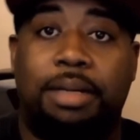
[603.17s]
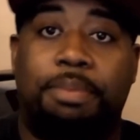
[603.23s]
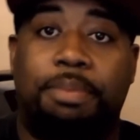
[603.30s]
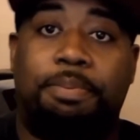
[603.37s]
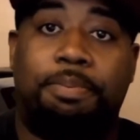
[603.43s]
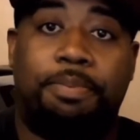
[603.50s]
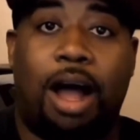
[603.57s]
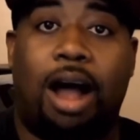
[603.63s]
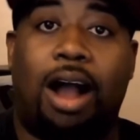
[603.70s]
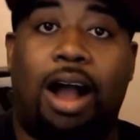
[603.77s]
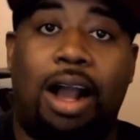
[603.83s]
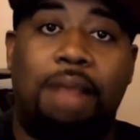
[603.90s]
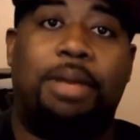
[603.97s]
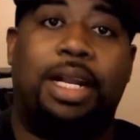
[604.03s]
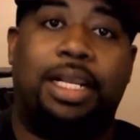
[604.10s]
a
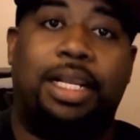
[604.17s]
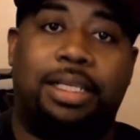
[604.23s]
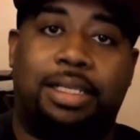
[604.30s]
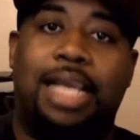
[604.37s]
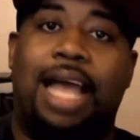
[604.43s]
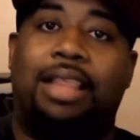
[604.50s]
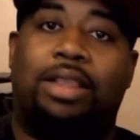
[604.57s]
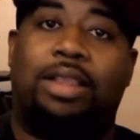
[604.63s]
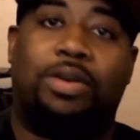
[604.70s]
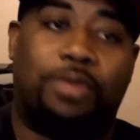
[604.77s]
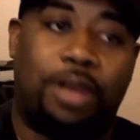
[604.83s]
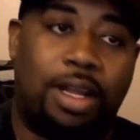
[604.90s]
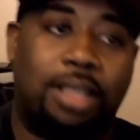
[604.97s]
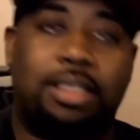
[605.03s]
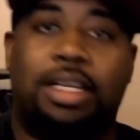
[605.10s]
heart, but it's got the
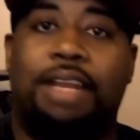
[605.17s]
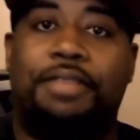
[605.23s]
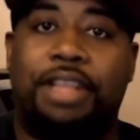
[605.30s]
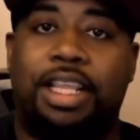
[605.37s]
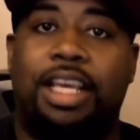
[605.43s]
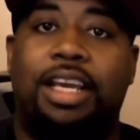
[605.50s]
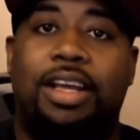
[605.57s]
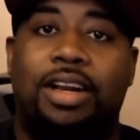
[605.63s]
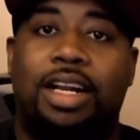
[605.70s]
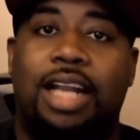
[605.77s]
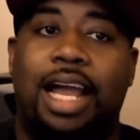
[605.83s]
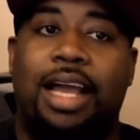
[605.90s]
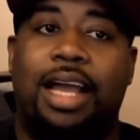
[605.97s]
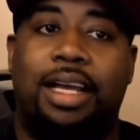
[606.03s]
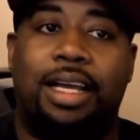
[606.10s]
rungs and everything on it
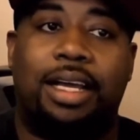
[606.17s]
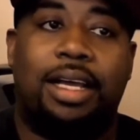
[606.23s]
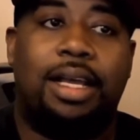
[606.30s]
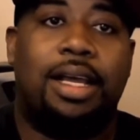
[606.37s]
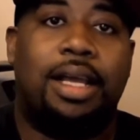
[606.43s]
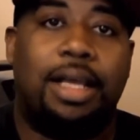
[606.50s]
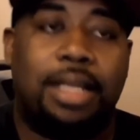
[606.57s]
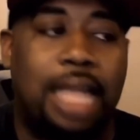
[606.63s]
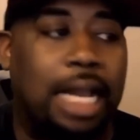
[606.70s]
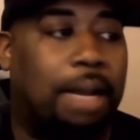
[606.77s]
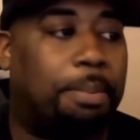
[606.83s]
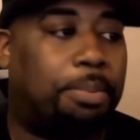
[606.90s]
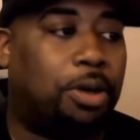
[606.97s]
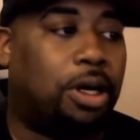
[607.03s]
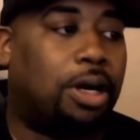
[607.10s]
like a
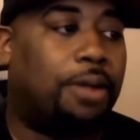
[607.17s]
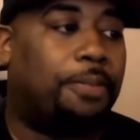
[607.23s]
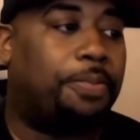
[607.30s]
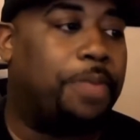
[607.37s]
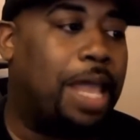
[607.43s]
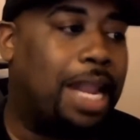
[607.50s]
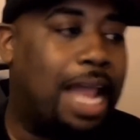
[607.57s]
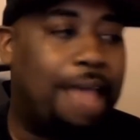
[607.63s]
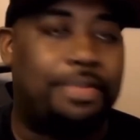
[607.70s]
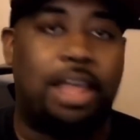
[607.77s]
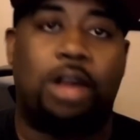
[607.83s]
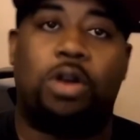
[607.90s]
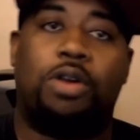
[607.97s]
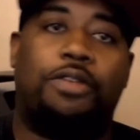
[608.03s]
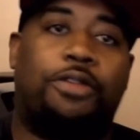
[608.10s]
book, and have that
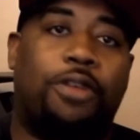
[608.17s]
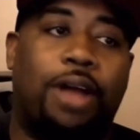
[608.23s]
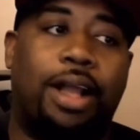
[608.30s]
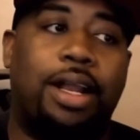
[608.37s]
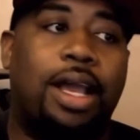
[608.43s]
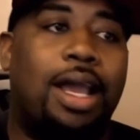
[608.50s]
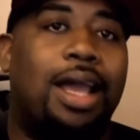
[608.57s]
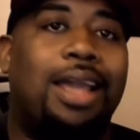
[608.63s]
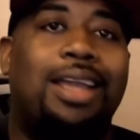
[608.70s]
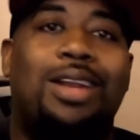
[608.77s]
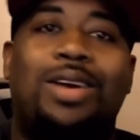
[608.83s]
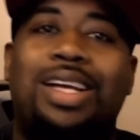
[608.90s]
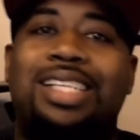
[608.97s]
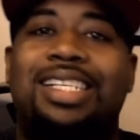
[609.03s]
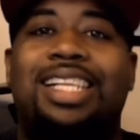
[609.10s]
on the front.
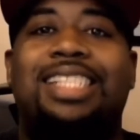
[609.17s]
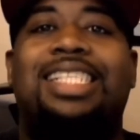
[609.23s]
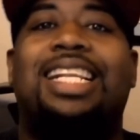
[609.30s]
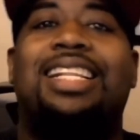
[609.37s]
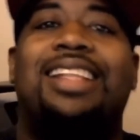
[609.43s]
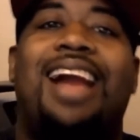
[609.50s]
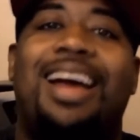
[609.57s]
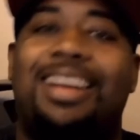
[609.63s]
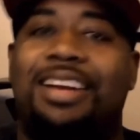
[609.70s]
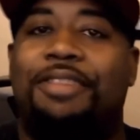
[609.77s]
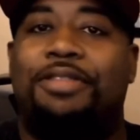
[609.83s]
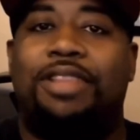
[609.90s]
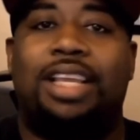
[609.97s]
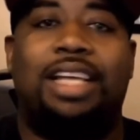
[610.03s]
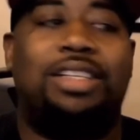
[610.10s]
It's a lot of
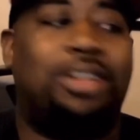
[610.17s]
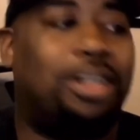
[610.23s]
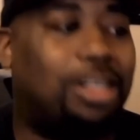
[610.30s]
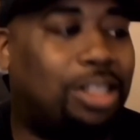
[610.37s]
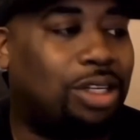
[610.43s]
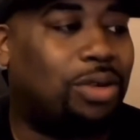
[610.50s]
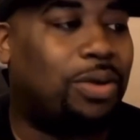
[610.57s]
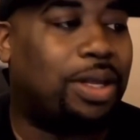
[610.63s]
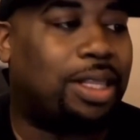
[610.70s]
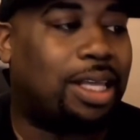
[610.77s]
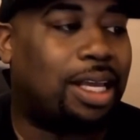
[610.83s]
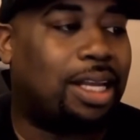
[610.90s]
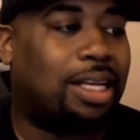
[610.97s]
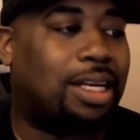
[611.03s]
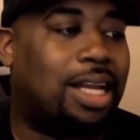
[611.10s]
different things you can do with it,
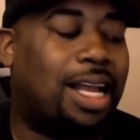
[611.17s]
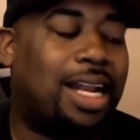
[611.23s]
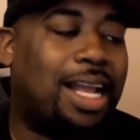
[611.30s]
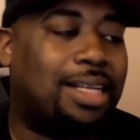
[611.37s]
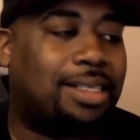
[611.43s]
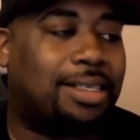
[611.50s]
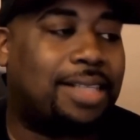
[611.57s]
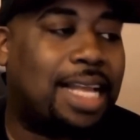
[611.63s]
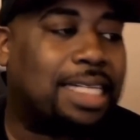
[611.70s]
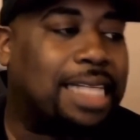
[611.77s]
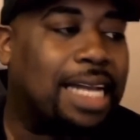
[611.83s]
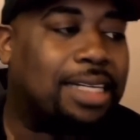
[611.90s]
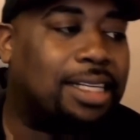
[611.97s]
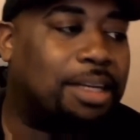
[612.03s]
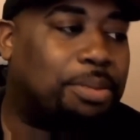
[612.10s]
and that's
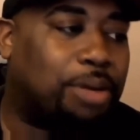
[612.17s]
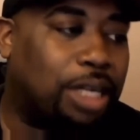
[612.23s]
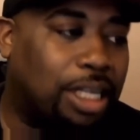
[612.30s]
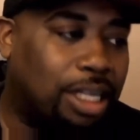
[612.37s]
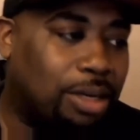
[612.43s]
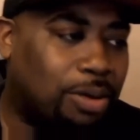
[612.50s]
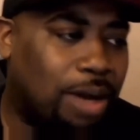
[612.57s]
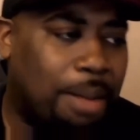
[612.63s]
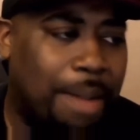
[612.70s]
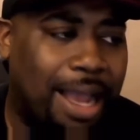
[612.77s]
actually a pretty good one. I